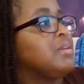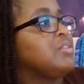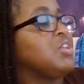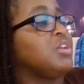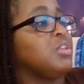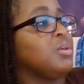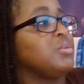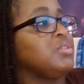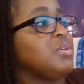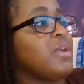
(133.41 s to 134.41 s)
She
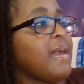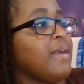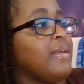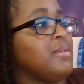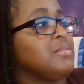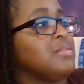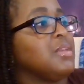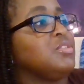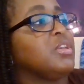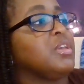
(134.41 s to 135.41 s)
closed her eyes
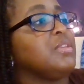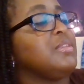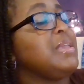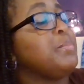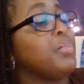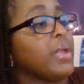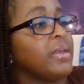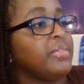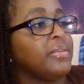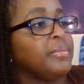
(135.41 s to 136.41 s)
and took a deep breath.